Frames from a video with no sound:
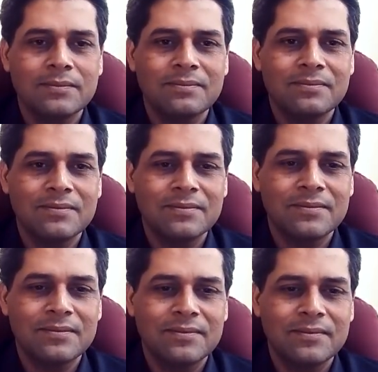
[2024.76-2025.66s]

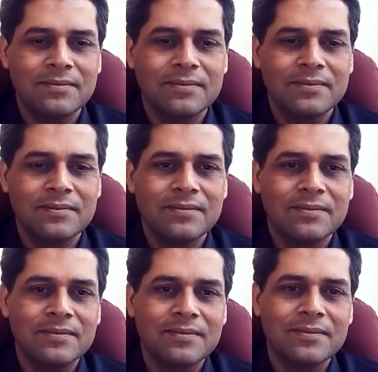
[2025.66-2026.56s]

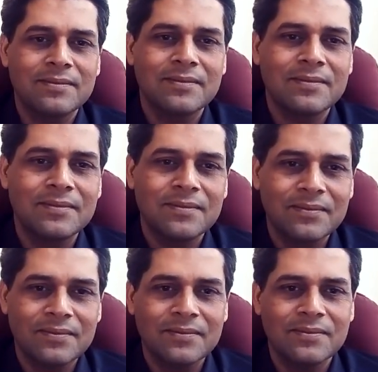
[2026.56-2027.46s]

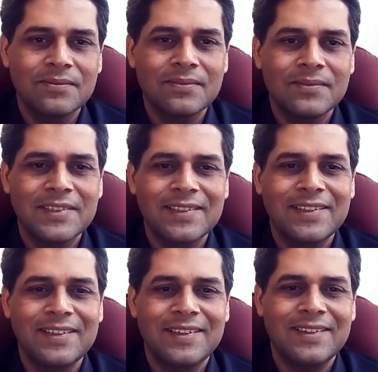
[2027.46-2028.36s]

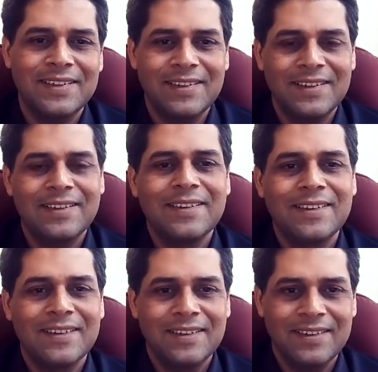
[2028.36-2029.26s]

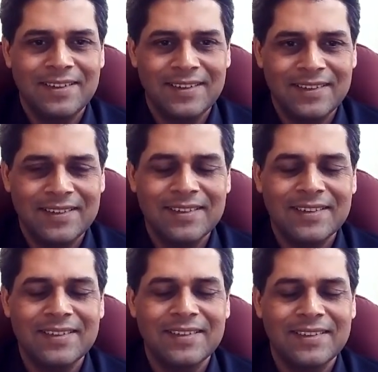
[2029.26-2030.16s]

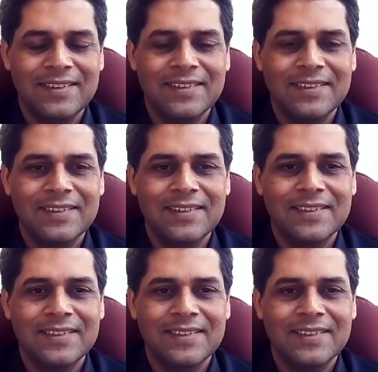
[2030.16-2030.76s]
No words are spoken by the person on screen.